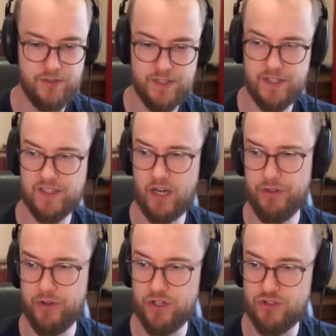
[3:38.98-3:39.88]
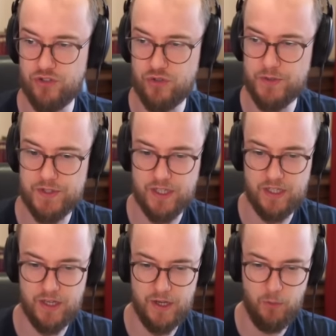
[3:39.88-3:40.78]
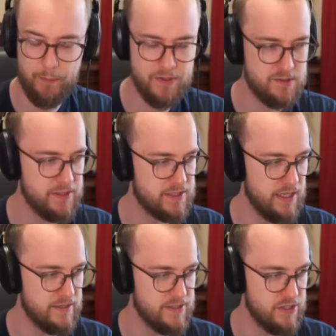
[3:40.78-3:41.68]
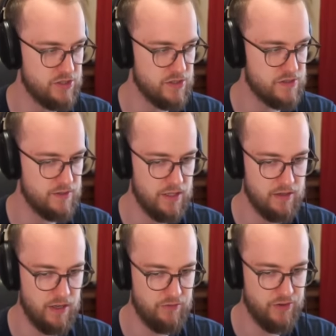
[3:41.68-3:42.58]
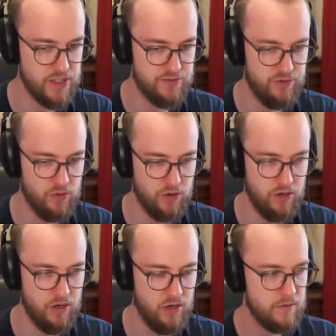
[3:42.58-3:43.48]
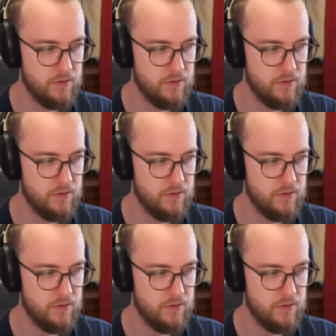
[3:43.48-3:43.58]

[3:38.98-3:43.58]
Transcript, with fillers: this is how they're introducing weapon specializations in Phase 4.